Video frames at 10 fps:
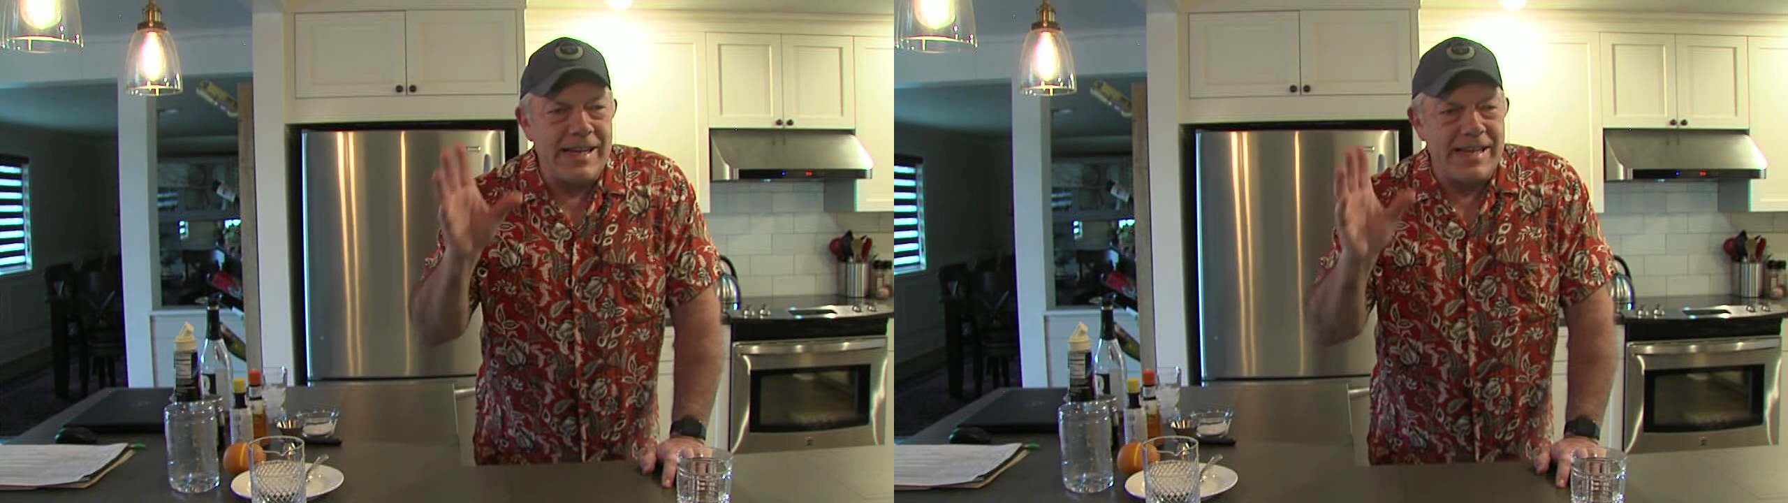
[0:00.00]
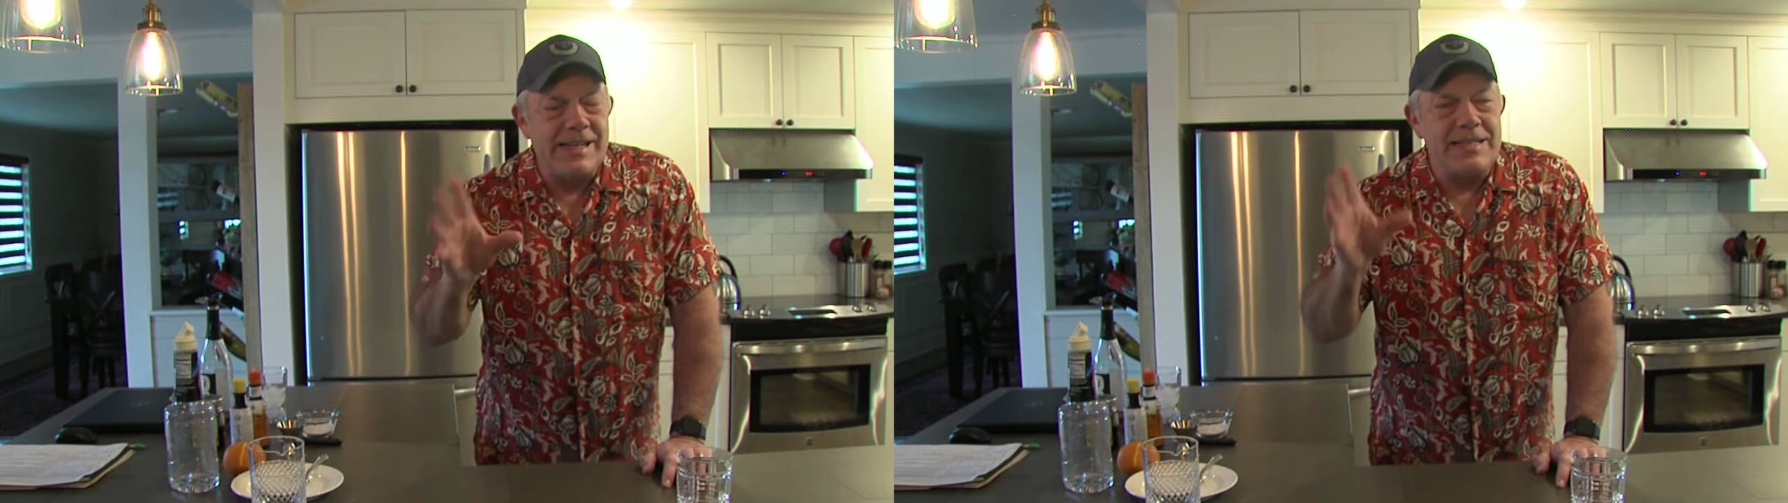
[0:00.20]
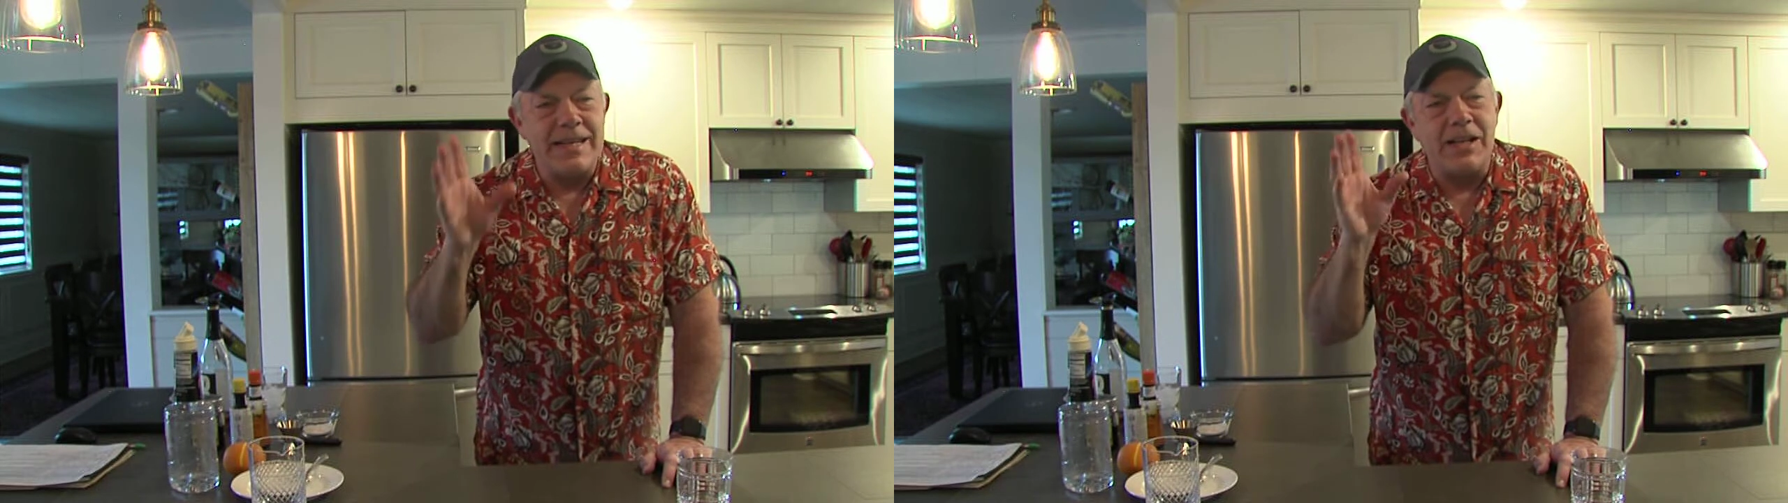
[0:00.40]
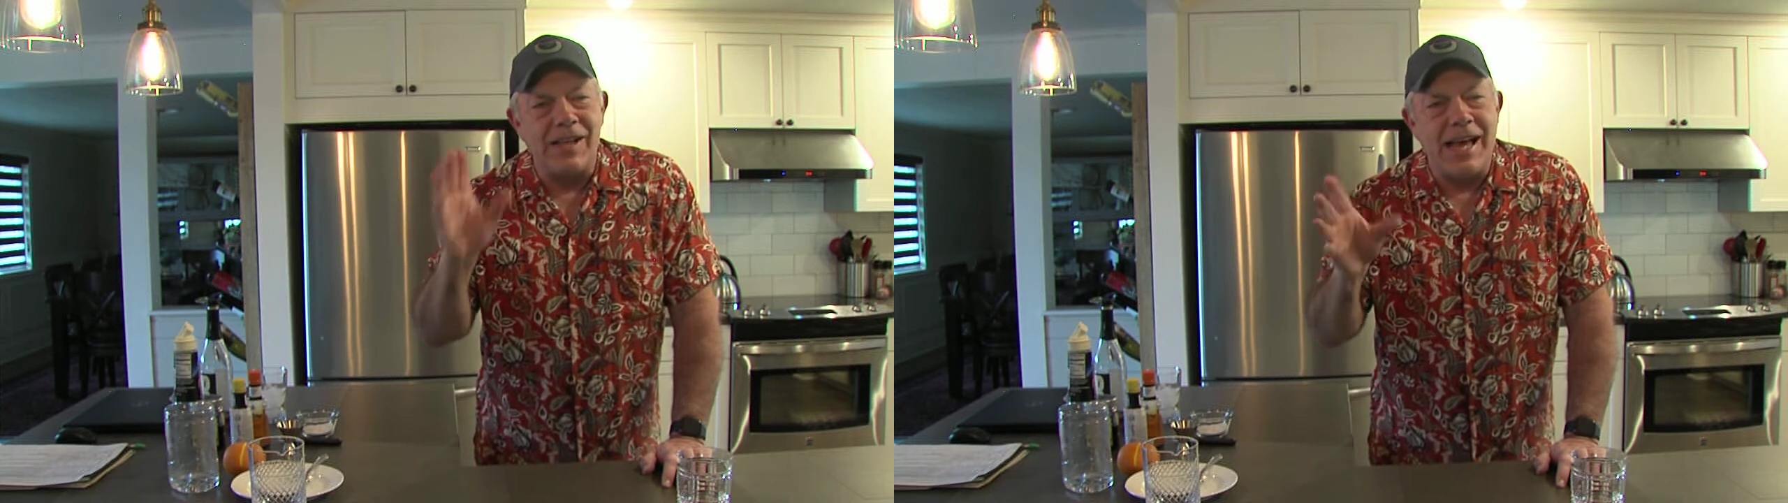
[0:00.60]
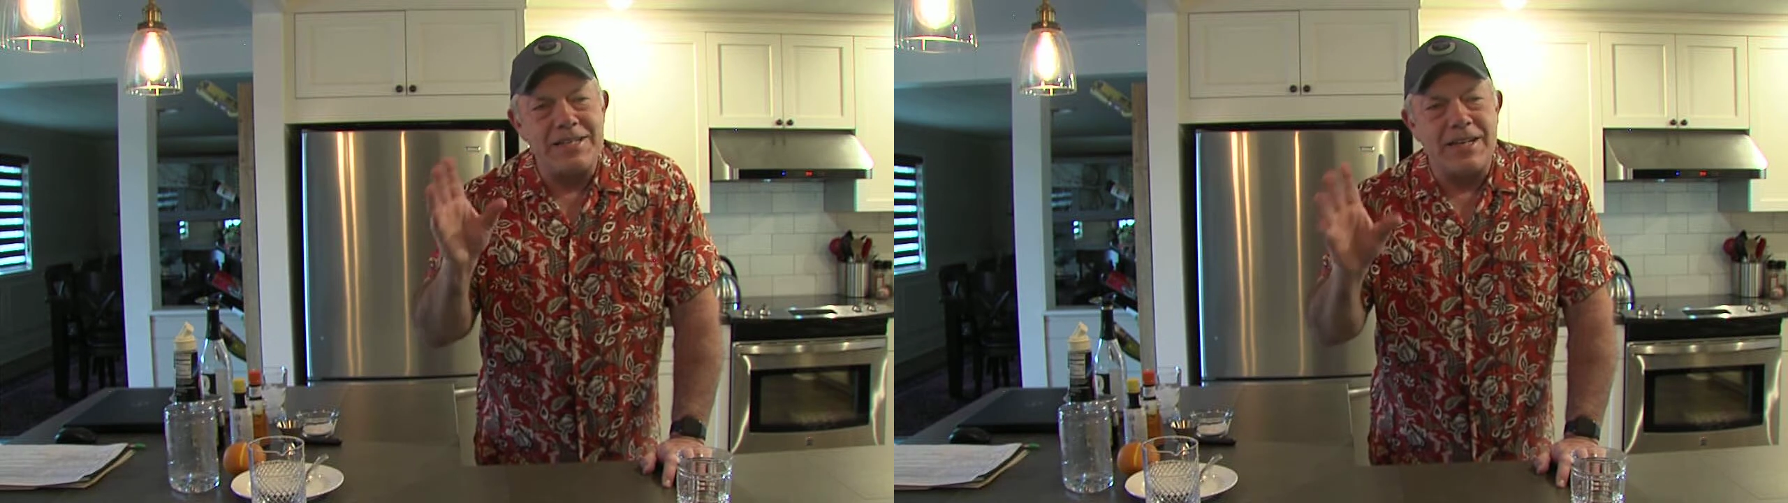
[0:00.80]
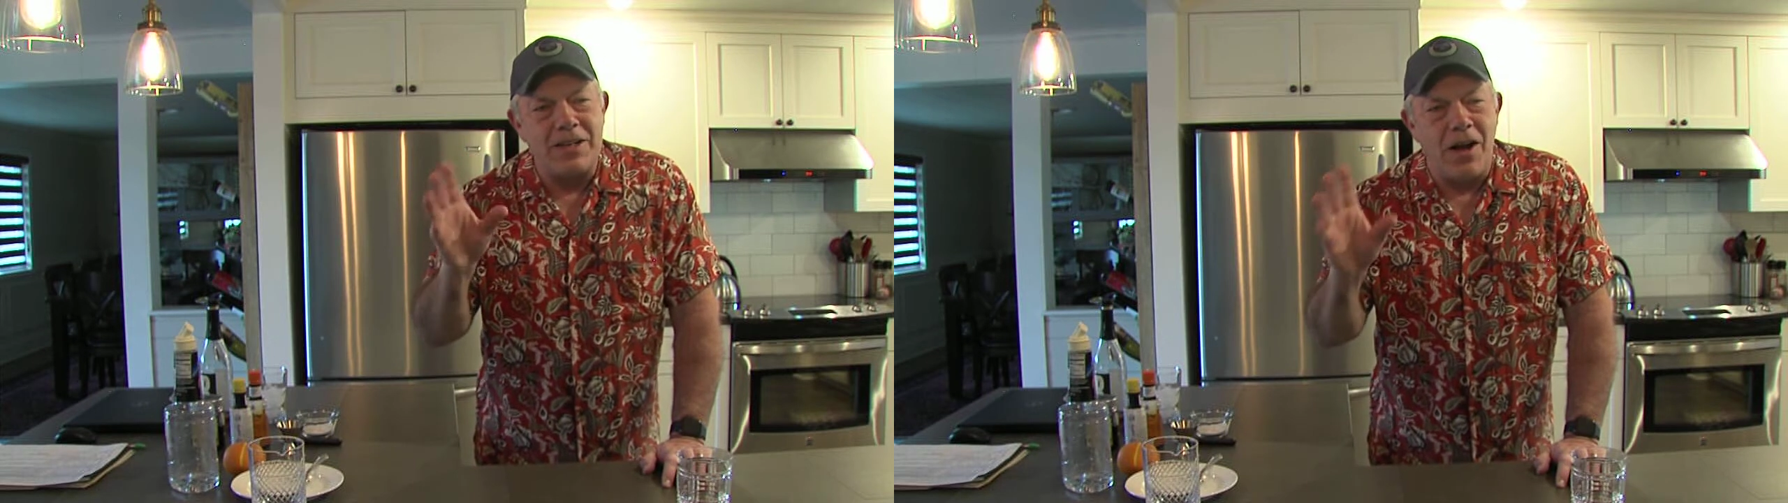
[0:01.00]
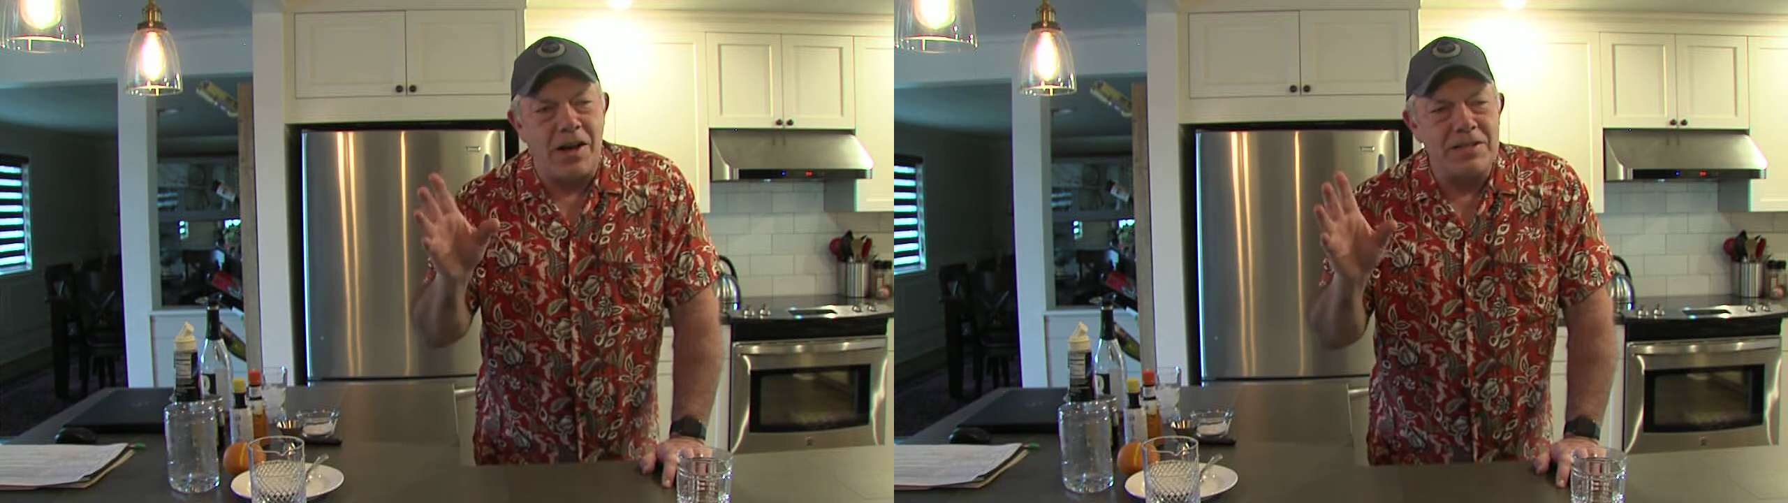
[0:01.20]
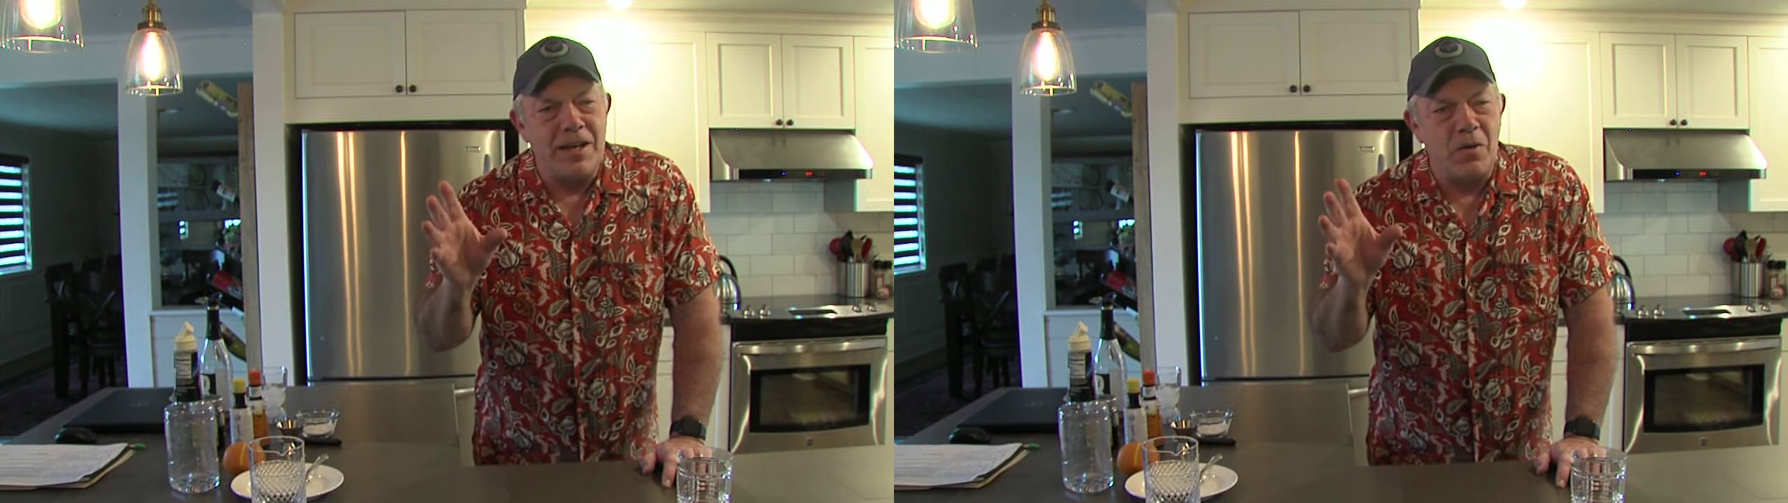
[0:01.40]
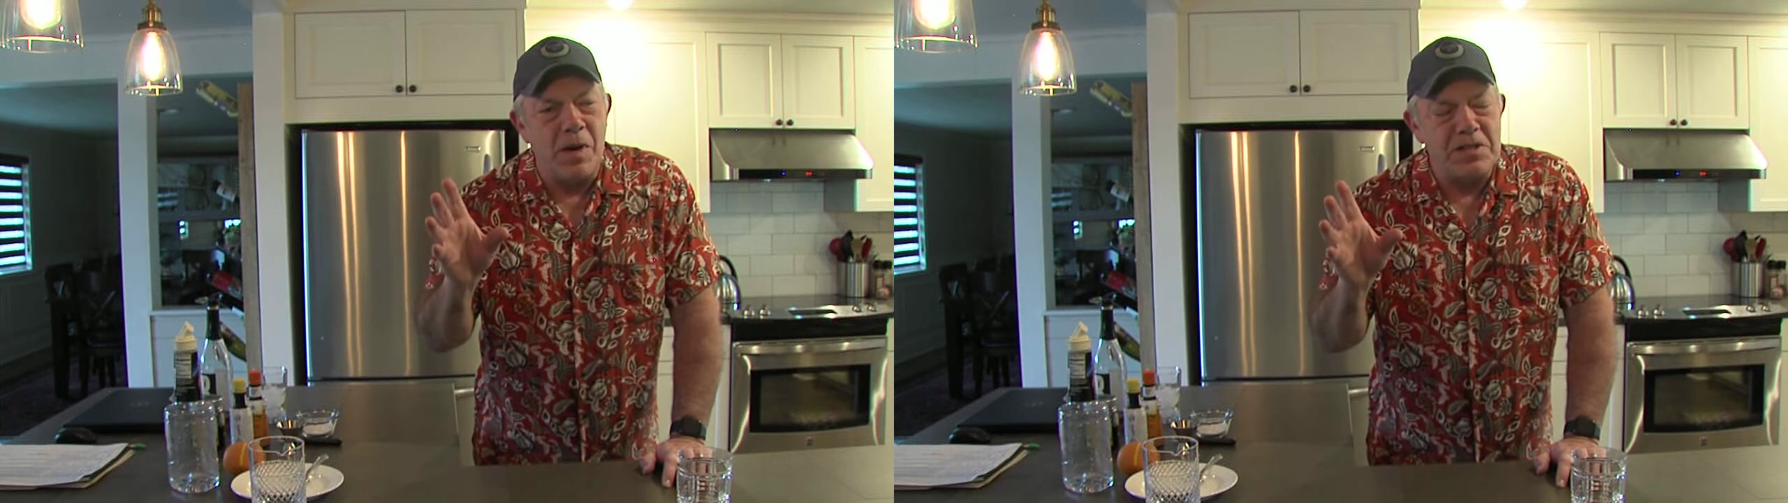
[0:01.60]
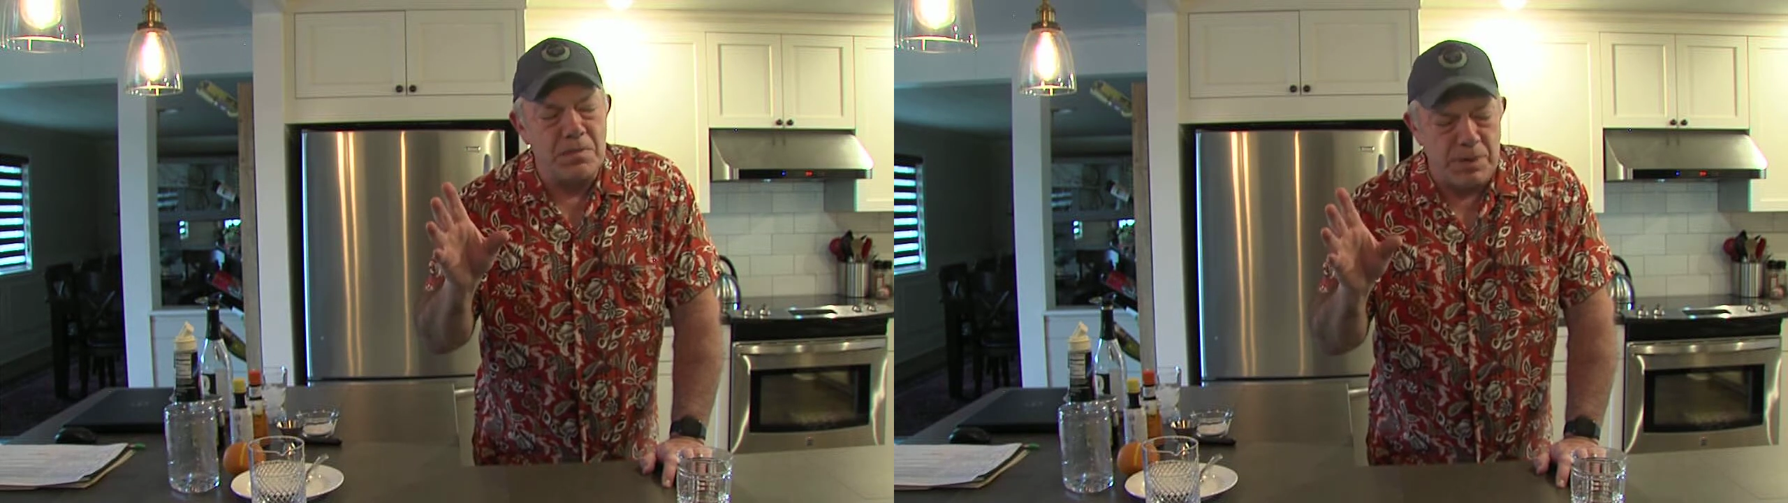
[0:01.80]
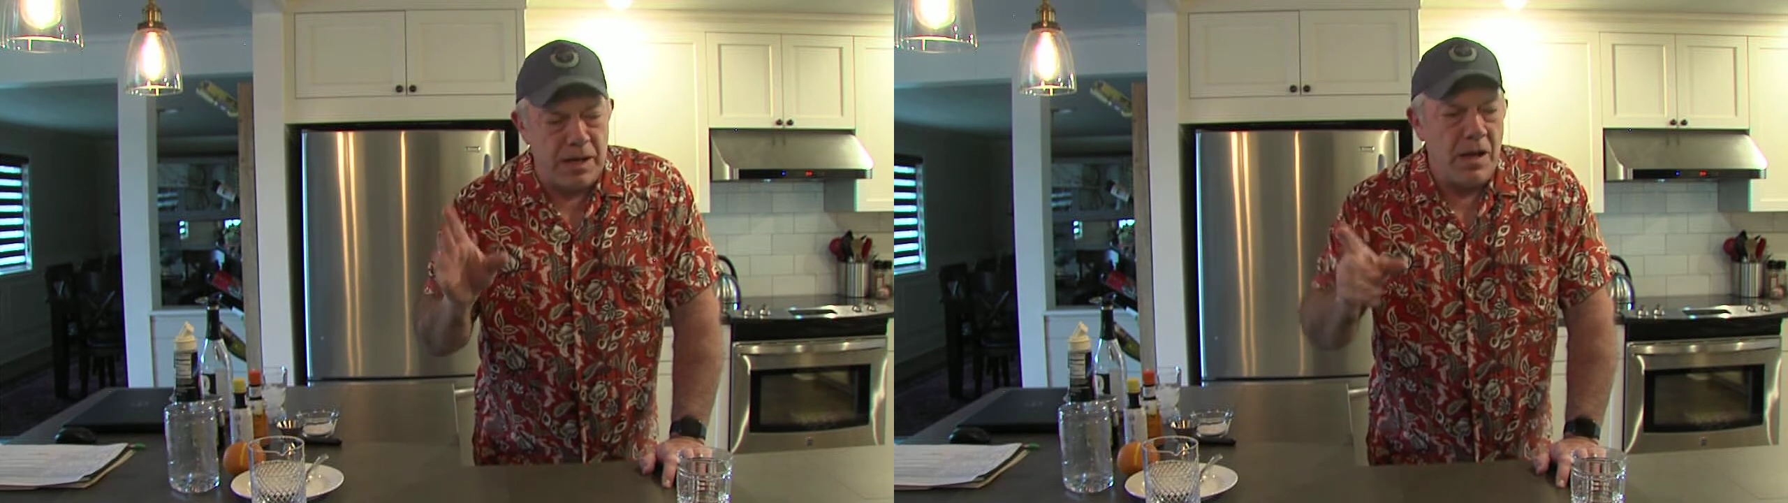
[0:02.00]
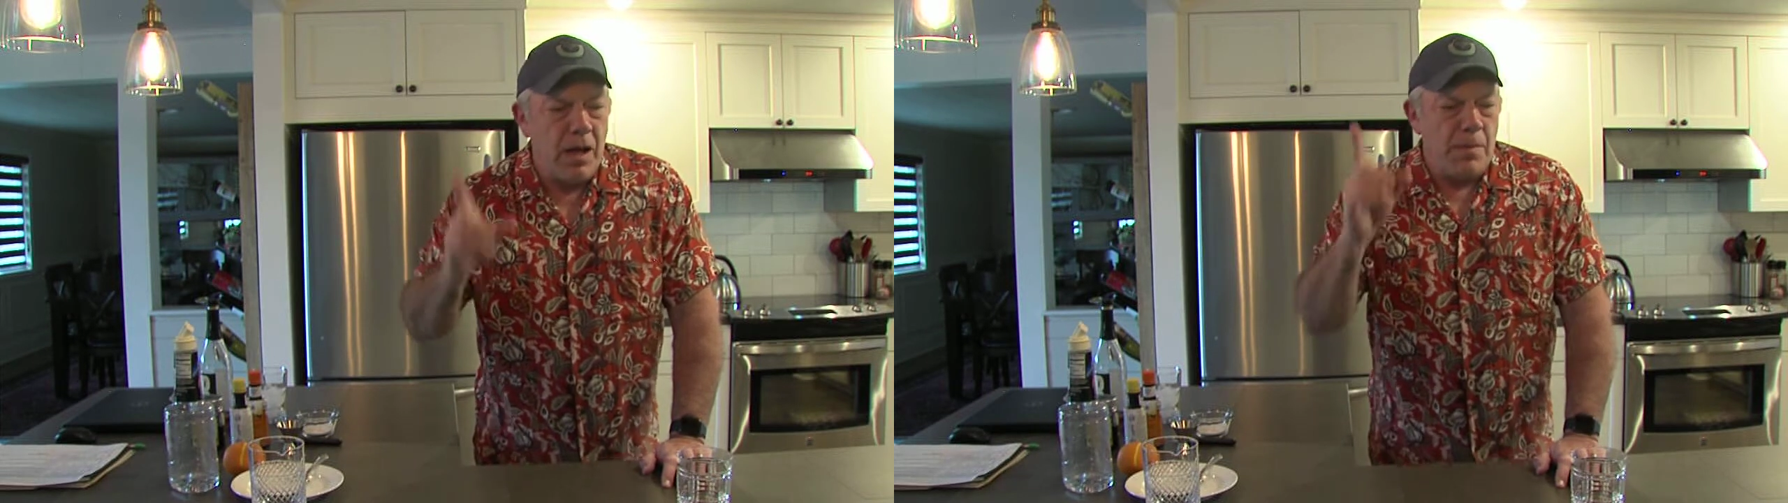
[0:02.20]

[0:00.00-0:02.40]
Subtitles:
easy classic cocktail recipe.